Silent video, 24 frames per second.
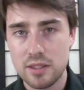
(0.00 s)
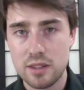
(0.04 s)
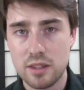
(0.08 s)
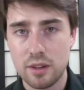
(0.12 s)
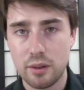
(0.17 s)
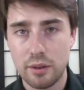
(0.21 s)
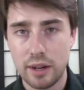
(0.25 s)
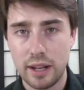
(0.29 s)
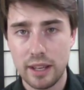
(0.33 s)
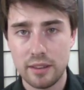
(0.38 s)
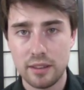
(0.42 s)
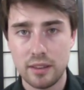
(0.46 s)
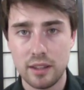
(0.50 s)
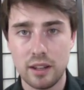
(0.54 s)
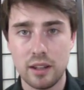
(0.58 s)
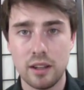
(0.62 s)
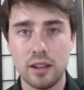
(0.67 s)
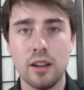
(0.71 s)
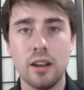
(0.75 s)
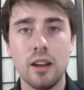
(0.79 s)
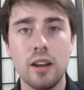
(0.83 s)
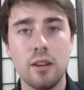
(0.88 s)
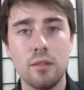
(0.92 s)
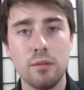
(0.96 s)
that are out there
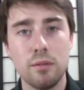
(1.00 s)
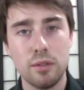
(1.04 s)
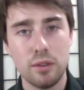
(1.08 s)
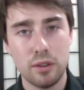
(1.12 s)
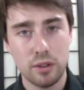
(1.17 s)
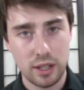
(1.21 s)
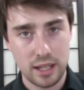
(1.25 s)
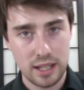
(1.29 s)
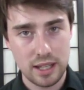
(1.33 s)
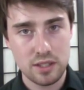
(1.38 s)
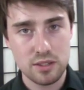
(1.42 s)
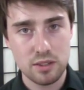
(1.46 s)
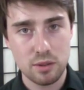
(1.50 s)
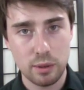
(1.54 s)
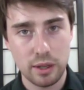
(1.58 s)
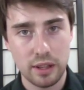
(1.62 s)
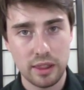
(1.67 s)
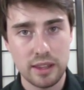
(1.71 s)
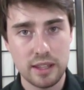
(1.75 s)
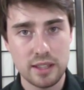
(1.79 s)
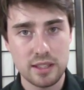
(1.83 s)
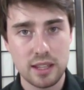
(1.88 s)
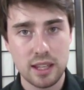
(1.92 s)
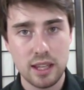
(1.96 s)
for each one of
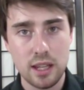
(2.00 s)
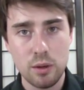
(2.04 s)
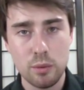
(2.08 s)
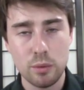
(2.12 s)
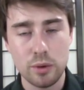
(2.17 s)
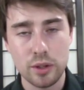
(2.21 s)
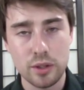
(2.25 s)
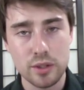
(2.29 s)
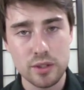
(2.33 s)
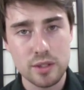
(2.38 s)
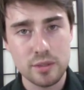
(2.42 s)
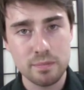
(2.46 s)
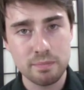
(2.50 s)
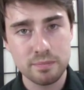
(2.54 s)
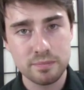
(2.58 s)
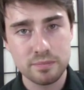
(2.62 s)
these keywords,